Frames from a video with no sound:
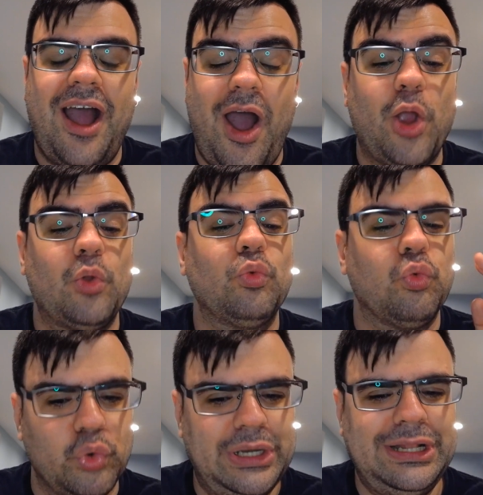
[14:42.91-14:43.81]
are
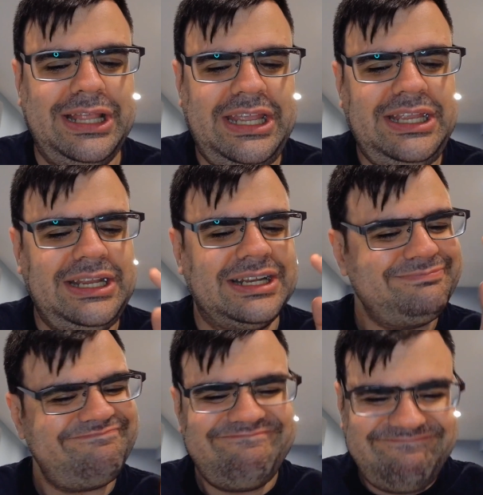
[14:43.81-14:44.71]
really.
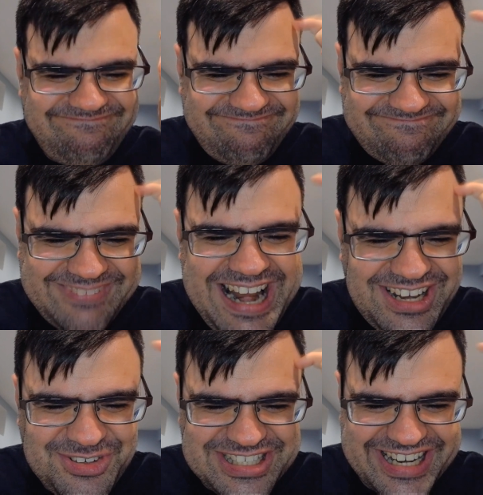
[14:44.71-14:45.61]
They're
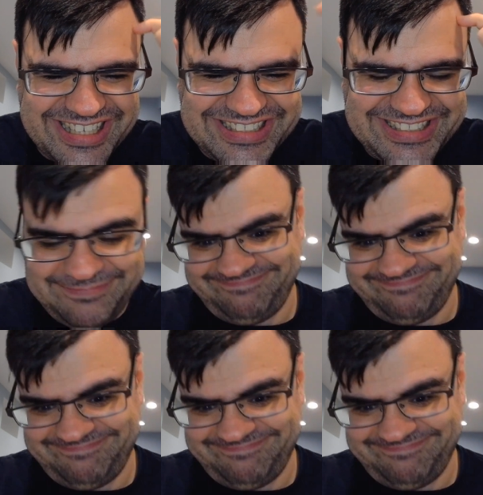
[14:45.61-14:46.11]
not using this.